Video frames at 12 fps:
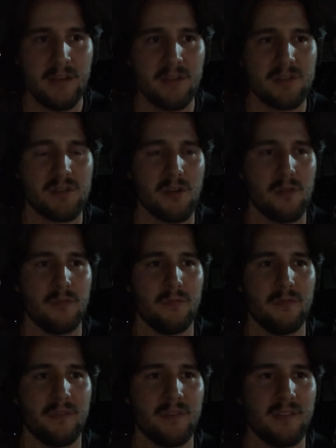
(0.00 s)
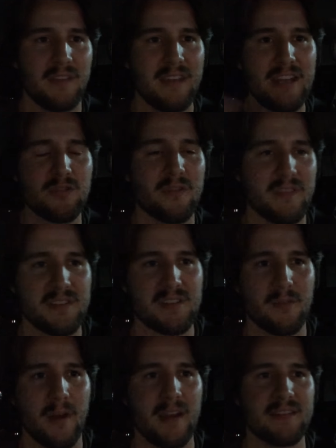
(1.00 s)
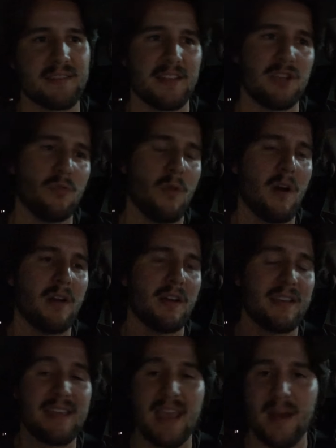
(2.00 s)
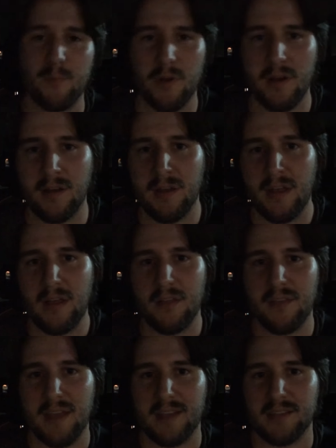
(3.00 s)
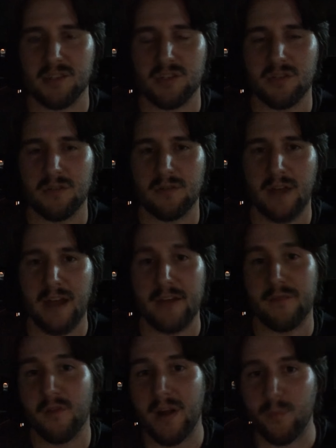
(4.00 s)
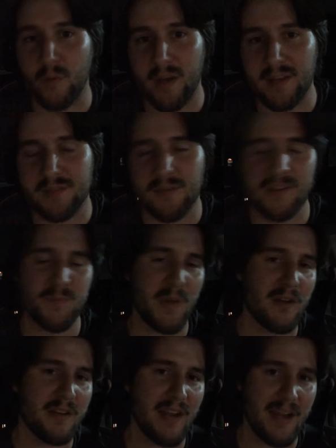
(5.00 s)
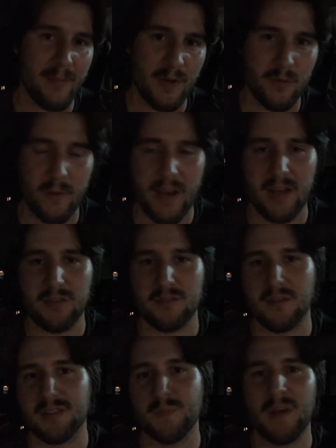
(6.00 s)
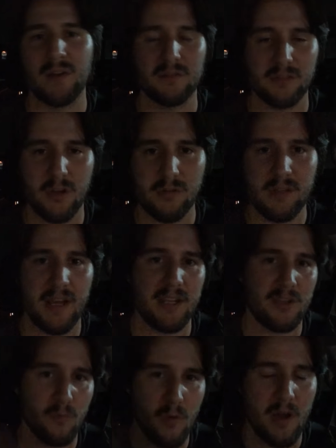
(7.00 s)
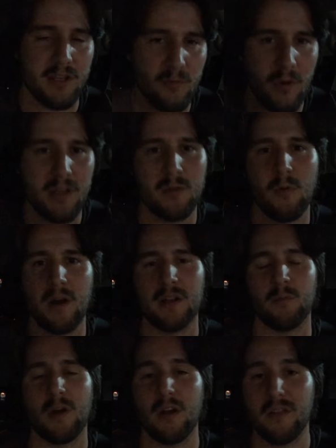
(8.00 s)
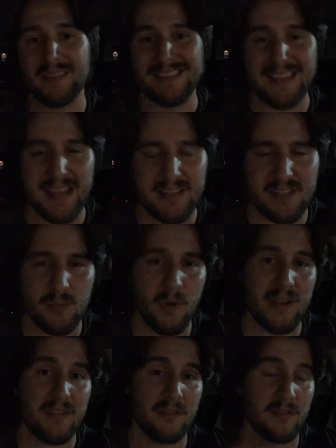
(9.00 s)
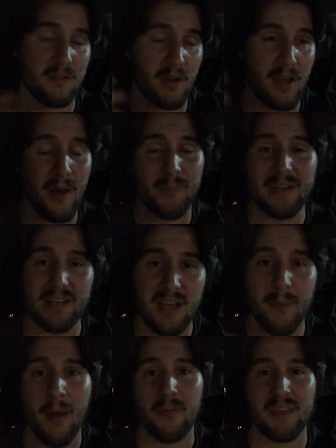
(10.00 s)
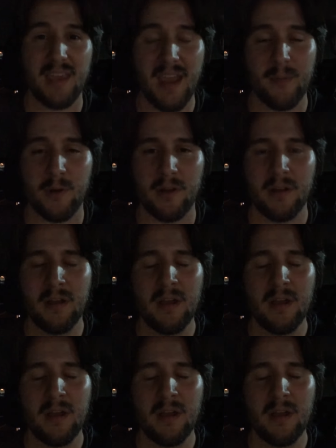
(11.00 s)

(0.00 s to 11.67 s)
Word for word: So the nature of this is, right, is like you want a camera that can shoot higher frame rates, or has better dynamic range, or just better in low light. You want all these things, and you want a company to come out with a camera.